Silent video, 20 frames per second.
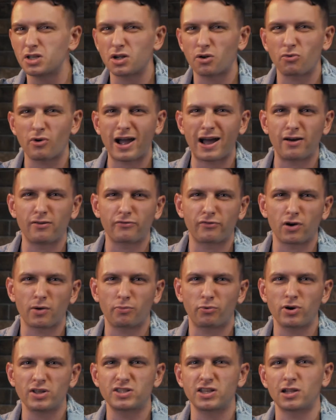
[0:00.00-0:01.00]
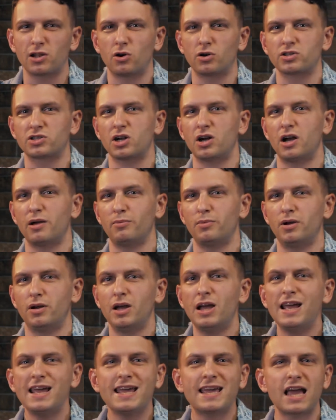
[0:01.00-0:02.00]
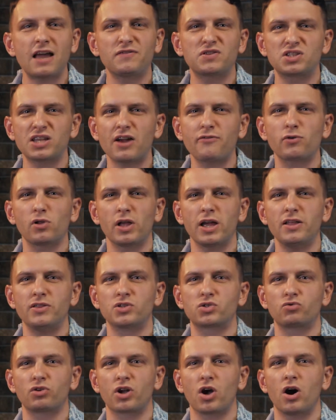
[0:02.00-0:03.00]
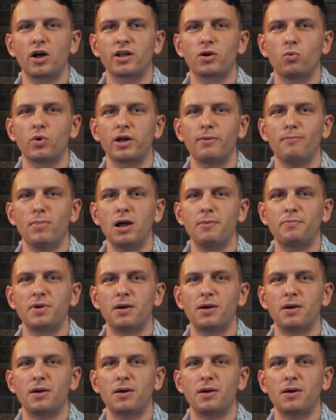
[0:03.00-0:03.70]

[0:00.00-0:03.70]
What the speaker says: around for a pretty long time. He gave several hints regarding what it might be